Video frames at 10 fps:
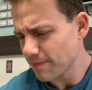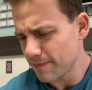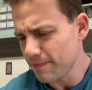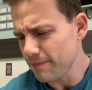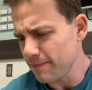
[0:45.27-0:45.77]

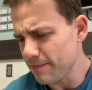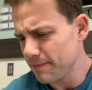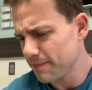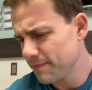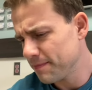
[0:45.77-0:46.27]

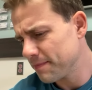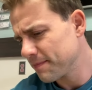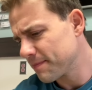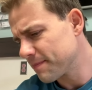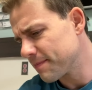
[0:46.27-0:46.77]

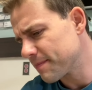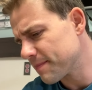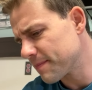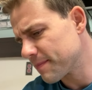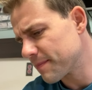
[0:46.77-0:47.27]

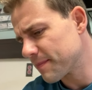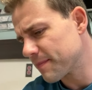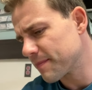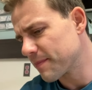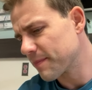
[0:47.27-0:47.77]
Nobody speaks.